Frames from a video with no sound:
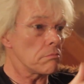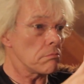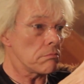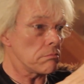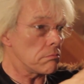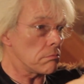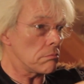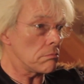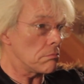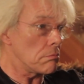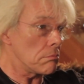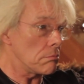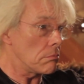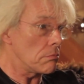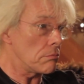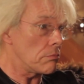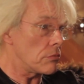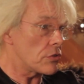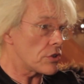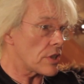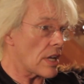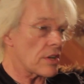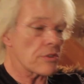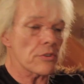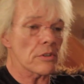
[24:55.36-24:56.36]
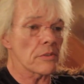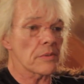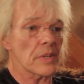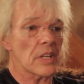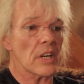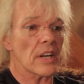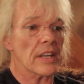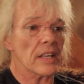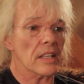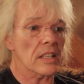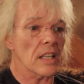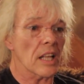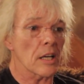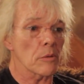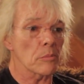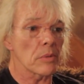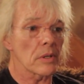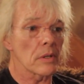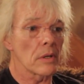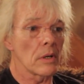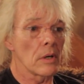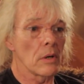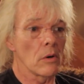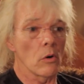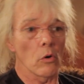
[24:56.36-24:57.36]
yeah, centre of a nightclub
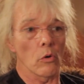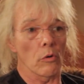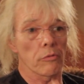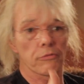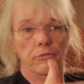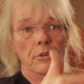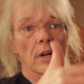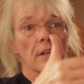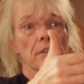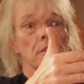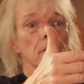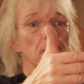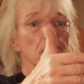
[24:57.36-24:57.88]
or front